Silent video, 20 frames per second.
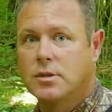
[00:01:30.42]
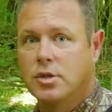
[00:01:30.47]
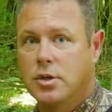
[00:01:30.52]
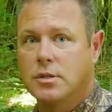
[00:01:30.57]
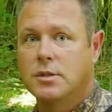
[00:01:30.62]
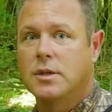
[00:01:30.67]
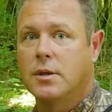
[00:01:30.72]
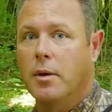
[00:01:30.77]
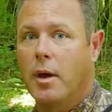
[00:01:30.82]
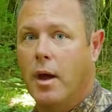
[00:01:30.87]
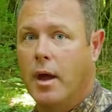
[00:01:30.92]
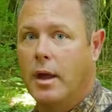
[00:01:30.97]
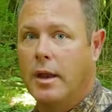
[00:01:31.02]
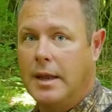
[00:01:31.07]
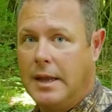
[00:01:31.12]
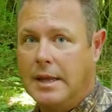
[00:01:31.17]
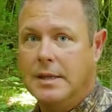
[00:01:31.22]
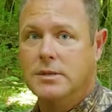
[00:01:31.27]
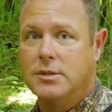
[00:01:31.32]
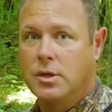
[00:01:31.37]
just an
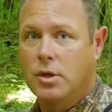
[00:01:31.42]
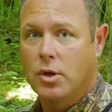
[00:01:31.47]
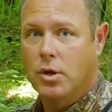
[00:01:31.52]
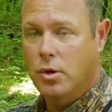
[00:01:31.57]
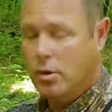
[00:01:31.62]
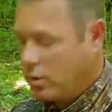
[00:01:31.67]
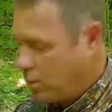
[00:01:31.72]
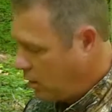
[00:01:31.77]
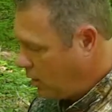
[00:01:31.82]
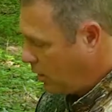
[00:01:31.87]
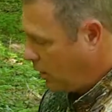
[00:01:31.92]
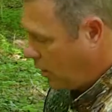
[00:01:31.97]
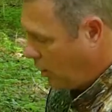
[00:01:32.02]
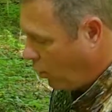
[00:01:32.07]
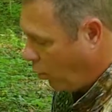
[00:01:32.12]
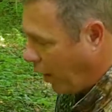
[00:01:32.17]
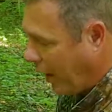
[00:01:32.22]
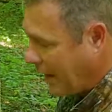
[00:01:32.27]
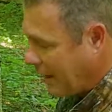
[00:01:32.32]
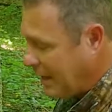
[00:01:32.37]
easier
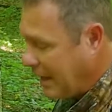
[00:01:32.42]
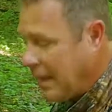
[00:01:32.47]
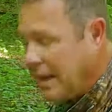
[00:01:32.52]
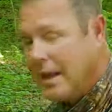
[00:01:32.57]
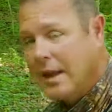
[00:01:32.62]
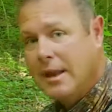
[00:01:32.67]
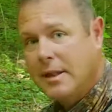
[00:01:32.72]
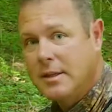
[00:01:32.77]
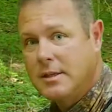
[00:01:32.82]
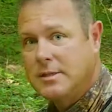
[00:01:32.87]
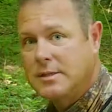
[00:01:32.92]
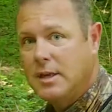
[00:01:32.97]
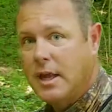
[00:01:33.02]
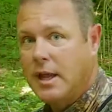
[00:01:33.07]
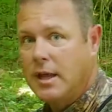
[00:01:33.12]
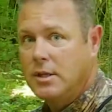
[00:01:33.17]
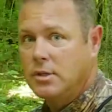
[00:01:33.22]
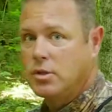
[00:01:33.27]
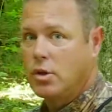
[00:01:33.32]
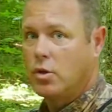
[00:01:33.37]
way to get into the
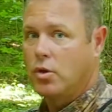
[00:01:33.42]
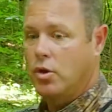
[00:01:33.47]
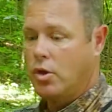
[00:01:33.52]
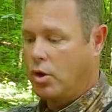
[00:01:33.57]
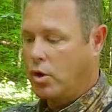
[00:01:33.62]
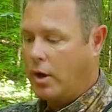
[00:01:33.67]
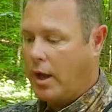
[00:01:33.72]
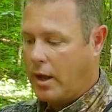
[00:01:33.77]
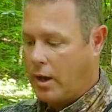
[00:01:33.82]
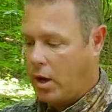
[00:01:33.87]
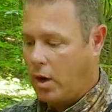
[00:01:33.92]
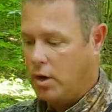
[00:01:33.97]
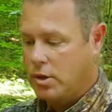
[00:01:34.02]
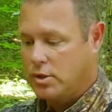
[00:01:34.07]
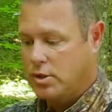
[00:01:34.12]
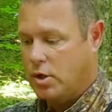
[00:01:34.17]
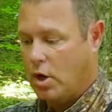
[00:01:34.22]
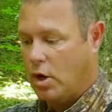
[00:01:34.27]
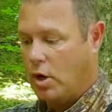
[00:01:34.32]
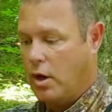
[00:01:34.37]
stand so that you're not already
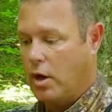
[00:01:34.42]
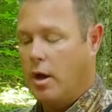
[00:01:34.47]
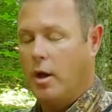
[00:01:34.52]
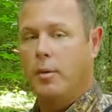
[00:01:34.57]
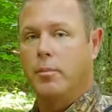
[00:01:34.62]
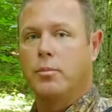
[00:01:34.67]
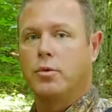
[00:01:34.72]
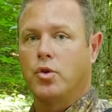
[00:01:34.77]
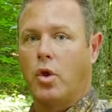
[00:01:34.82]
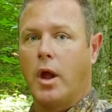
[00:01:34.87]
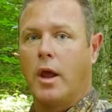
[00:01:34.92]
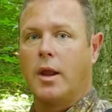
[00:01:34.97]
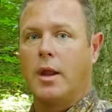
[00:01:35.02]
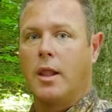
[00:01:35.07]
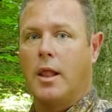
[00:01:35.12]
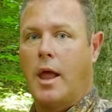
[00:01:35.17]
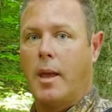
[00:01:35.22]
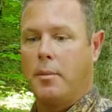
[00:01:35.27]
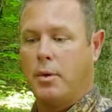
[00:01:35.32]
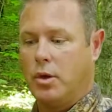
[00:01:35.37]
starting up trying to
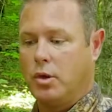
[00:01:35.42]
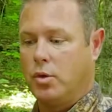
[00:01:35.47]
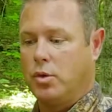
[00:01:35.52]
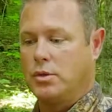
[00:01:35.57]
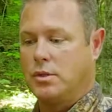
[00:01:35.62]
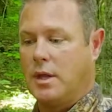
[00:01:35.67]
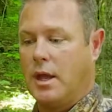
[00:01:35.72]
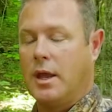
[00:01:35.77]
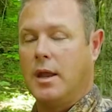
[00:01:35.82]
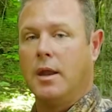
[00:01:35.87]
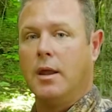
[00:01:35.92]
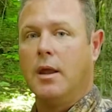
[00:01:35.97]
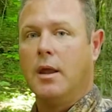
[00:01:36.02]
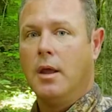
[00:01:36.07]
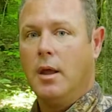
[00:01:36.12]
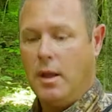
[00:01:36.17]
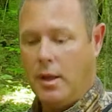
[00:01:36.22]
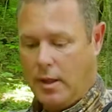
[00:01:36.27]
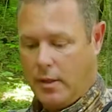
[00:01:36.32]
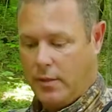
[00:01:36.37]
climb into a stand
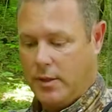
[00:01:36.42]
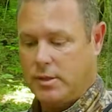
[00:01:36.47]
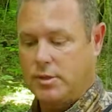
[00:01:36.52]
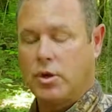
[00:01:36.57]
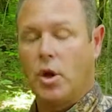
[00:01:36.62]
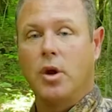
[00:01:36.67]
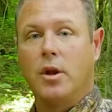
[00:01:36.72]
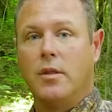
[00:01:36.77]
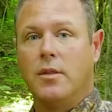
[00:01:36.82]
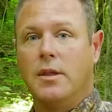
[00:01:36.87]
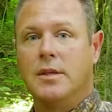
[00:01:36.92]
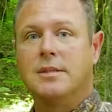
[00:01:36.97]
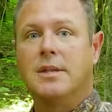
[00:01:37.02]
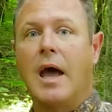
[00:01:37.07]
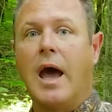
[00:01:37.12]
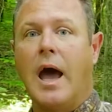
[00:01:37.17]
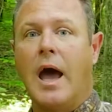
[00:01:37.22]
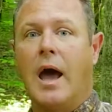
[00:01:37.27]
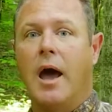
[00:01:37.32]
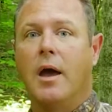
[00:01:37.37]
that's already this
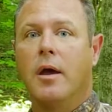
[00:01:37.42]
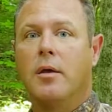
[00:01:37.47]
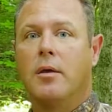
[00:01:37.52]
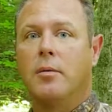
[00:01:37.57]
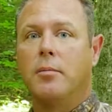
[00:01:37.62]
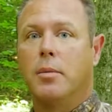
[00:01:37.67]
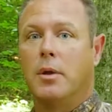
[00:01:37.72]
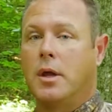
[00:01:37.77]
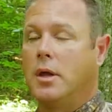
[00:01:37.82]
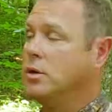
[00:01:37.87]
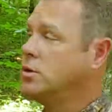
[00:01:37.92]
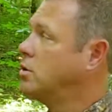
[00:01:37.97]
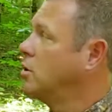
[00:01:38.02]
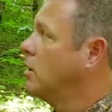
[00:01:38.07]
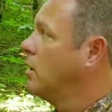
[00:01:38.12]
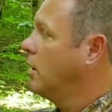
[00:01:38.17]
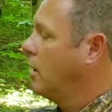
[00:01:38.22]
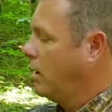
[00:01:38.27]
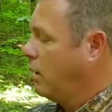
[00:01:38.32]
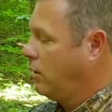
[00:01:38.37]
high, because
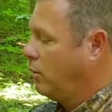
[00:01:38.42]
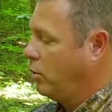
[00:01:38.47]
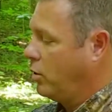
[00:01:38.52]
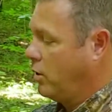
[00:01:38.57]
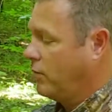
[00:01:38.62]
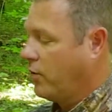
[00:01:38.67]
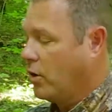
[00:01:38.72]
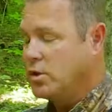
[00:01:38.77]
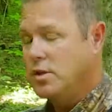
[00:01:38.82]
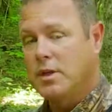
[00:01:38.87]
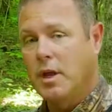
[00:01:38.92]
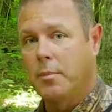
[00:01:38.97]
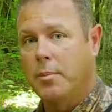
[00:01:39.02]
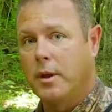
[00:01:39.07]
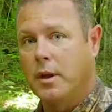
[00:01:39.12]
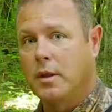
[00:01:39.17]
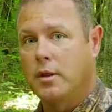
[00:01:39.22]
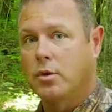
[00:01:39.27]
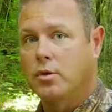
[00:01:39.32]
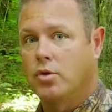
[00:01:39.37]
when you first step
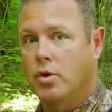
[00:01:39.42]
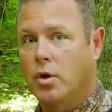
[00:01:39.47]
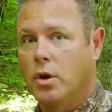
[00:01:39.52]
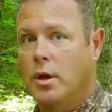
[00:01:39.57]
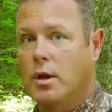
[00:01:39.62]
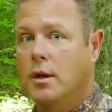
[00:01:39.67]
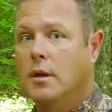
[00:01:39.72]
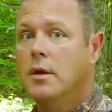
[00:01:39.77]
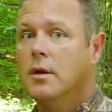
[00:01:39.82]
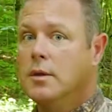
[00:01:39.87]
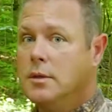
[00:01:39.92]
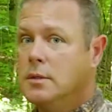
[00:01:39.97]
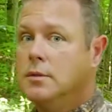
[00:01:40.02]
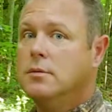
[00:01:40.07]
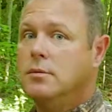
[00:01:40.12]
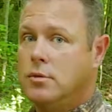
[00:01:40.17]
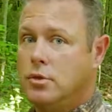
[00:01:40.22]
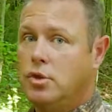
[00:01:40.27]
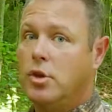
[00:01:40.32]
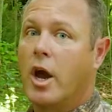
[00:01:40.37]
into the tree,
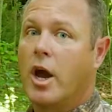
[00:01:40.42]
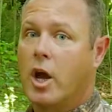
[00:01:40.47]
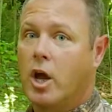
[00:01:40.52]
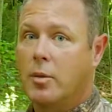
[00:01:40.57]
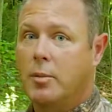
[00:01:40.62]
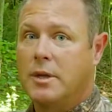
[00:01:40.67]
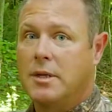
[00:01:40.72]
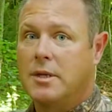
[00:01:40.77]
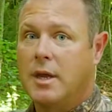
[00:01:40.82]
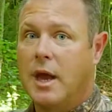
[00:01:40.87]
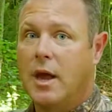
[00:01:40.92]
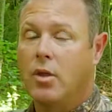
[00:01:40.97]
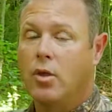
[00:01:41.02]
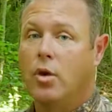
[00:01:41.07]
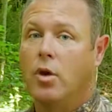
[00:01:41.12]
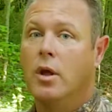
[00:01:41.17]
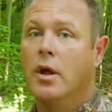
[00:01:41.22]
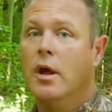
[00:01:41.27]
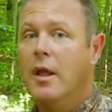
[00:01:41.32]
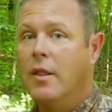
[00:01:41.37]
you're not going to be
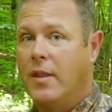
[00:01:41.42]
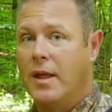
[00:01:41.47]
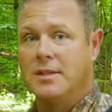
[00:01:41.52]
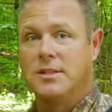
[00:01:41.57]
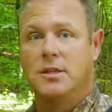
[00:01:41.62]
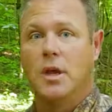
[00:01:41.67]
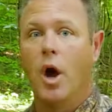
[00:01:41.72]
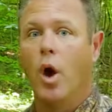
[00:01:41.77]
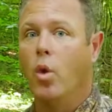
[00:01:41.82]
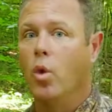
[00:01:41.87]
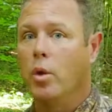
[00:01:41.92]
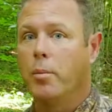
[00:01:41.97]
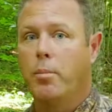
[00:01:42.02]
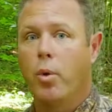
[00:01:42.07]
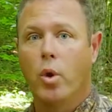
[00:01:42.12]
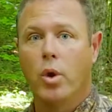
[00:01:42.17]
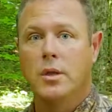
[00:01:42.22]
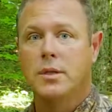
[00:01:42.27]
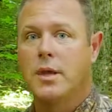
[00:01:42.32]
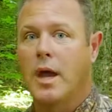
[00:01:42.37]
tethered. That's the only
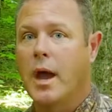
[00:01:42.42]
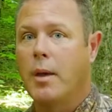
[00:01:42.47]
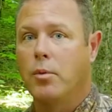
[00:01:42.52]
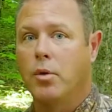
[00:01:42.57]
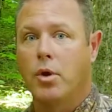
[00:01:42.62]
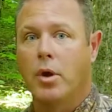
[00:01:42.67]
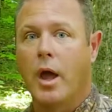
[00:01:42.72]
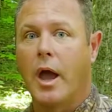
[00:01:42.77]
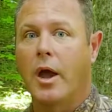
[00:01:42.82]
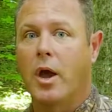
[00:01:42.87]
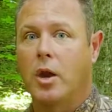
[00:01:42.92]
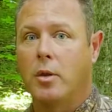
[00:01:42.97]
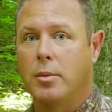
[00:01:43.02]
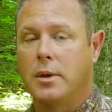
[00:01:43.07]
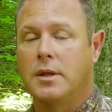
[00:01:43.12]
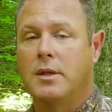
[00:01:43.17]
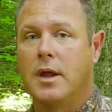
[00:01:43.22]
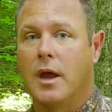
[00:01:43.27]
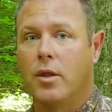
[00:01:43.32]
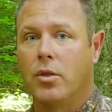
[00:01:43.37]
point in time you're not going to be
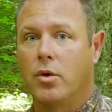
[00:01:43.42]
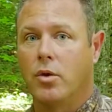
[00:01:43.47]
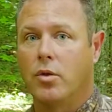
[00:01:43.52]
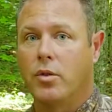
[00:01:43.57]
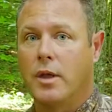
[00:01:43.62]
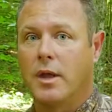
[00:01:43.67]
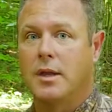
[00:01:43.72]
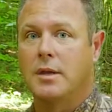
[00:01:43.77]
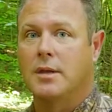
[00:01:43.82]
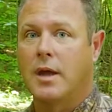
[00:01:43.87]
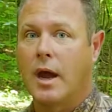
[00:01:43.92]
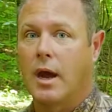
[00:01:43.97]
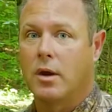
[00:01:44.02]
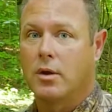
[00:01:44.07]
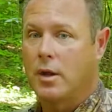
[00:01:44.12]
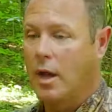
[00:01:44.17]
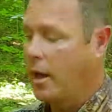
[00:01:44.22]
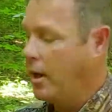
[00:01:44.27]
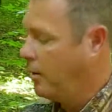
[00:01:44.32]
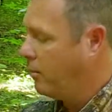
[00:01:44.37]
tethered the entire
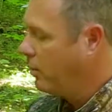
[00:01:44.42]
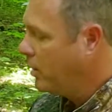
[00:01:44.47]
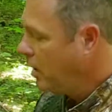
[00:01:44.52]
time.